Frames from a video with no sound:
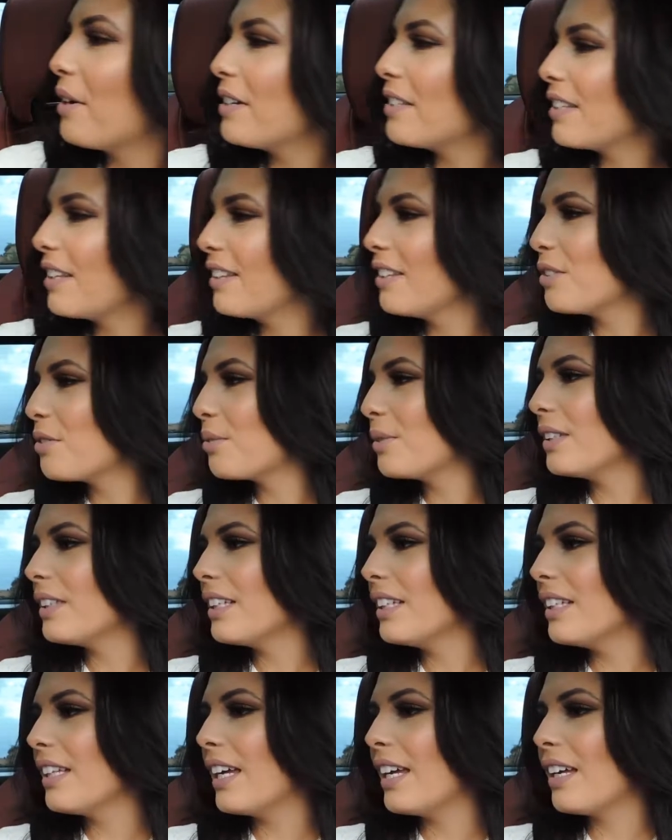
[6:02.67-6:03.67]
do I say, this
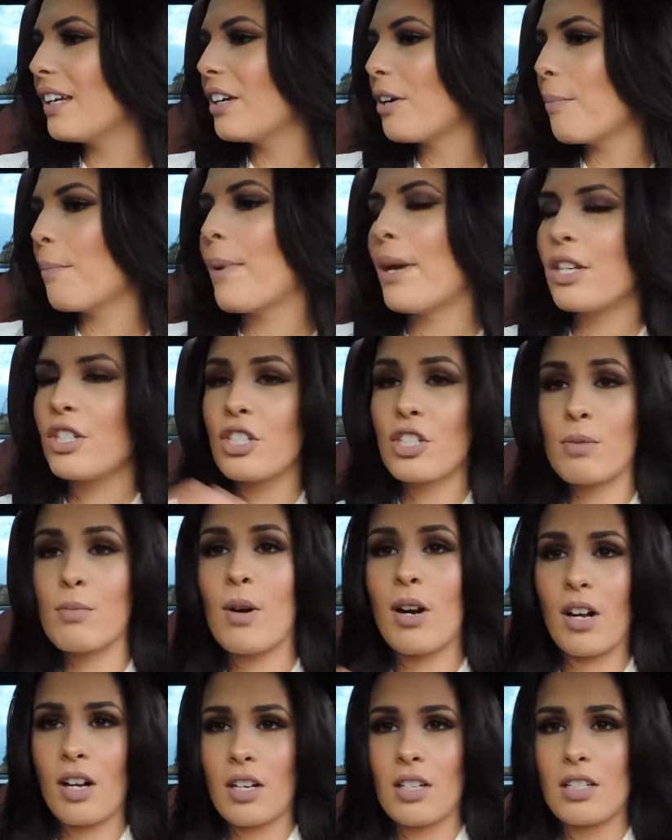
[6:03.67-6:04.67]
really like
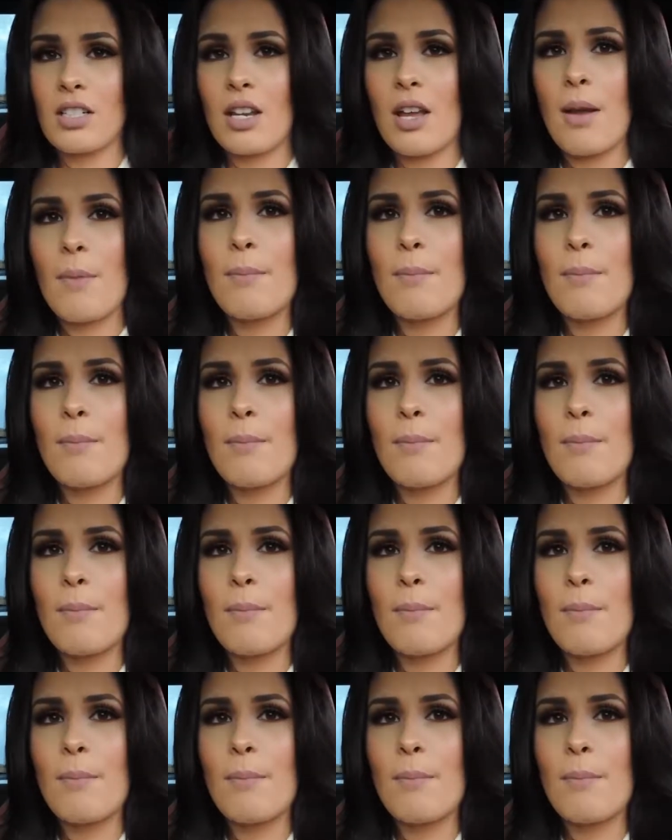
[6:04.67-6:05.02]
benchmarked